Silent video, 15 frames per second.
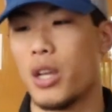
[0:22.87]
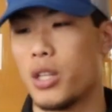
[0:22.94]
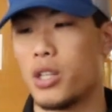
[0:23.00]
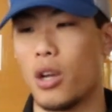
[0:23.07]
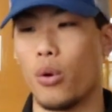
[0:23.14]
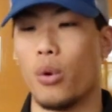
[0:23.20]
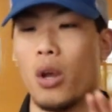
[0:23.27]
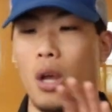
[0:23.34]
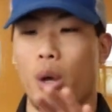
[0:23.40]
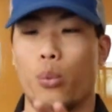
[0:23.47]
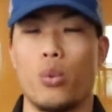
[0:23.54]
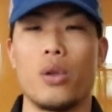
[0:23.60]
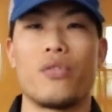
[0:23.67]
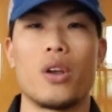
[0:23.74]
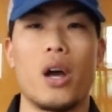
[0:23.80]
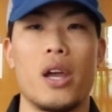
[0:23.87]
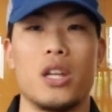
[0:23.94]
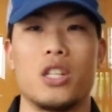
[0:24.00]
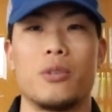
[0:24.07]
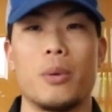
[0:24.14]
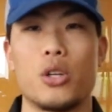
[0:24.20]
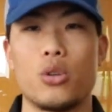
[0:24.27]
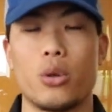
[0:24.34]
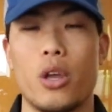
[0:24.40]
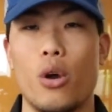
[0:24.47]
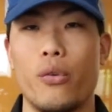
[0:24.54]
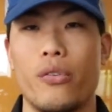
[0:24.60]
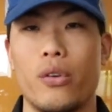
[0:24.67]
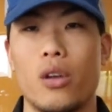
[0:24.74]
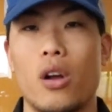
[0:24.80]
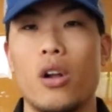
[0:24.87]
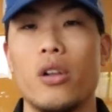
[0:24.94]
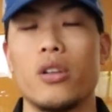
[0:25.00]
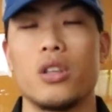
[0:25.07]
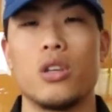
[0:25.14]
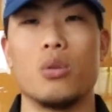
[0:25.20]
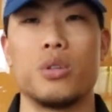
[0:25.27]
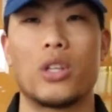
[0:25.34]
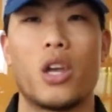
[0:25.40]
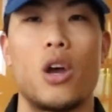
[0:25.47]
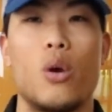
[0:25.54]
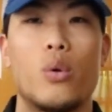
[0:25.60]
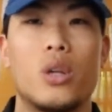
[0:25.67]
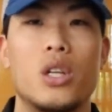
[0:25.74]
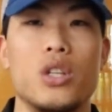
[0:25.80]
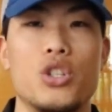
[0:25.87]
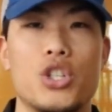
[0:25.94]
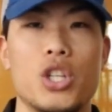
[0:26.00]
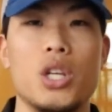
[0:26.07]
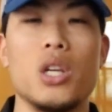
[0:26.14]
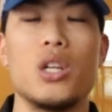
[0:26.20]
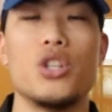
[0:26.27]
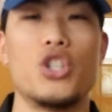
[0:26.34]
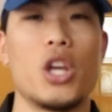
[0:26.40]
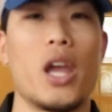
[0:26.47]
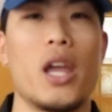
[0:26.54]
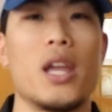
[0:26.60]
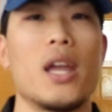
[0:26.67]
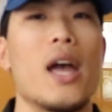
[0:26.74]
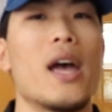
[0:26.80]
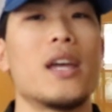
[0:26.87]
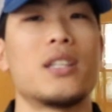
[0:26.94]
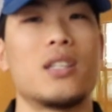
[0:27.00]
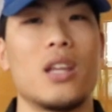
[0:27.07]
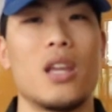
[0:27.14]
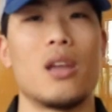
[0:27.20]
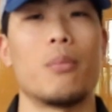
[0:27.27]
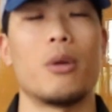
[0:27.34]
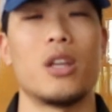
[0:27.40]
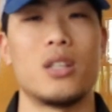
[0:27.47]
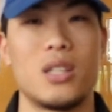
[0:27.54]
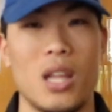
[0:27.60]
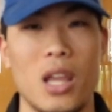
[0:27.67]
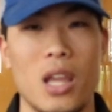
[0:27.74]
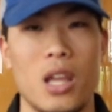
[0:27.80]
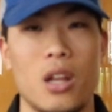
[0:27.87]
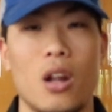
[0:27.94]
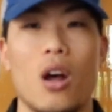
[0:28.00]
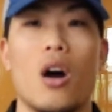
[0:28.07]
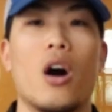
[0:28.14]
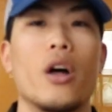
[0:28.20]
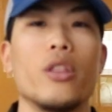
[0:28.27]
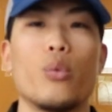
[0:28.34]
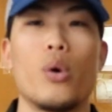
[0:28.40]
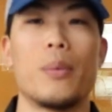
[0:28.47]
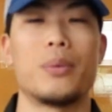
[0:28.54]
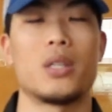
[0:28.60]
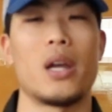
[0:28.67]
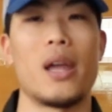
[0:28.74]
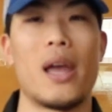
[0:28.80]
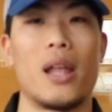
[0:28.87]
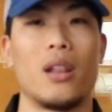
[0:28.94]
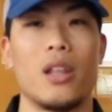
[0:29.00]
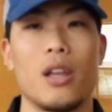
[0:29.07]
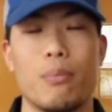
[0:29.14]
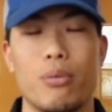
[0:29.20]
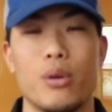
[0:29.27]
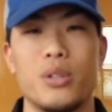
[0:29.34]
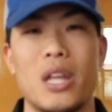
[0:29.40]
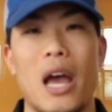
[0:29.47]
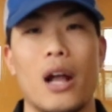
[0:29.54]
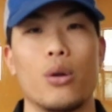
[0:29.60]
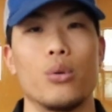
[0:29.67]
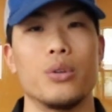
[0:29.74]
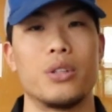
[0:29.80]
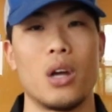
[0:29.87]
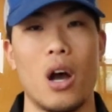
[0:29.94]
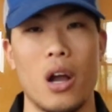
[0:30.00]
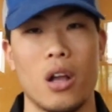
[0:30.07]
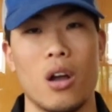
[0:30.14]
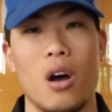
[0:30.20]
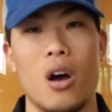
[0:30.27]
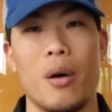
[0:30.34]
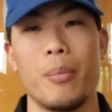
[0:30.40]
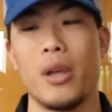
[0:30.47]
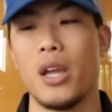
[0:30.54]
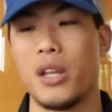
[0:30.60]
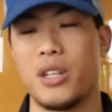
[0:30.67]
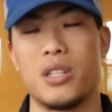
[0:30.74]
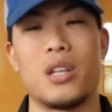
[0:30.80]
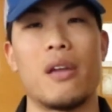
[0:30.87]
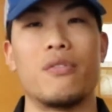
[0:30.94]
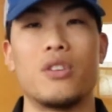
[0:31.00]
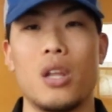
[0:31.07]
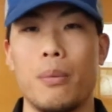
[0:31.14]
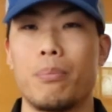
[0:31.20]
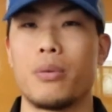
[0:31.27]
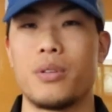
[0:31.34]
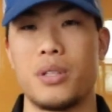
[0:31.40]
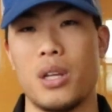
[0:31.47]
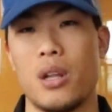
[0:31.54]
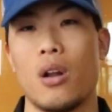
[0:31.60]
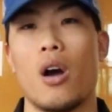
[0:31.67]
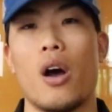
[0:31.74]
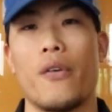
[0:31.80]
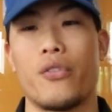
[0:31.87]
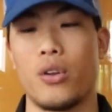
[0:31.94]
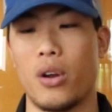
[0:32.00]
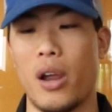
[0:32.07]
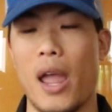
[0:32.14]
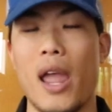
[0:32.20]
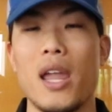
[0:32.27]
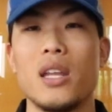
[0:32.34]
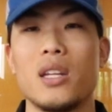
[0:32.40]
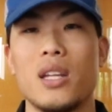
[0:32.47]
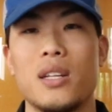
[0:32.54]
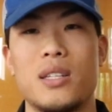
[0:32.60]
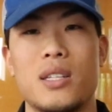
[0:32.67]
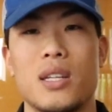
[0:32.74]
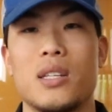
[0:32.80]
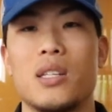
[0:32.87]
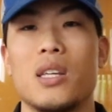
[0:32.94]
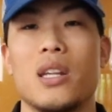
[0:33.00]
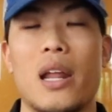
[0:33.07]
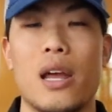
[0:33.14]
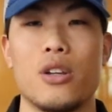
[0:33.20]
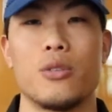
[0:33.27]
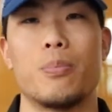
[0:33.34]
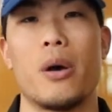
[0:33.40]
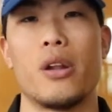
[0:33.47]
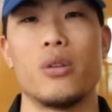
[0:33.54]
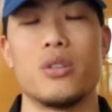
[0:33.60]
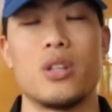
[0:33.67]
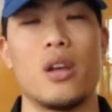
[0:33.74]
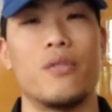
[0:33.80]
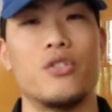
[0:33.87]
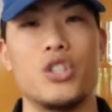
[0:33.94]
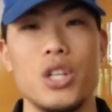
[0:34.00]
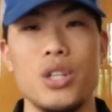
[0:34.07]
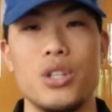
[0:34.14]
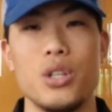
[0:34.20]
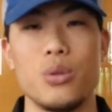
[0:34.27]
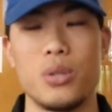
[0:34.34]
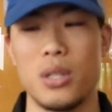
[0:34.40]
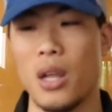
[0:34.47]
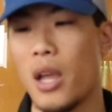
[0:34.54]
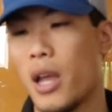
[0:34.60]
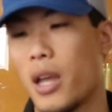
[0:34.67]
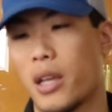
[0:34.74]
So we've got a special code for y'all. Use code GJSM10 on the website at lakeprotackle.com to save 10% off your 8 and 16 ounce bottles of G-Juice.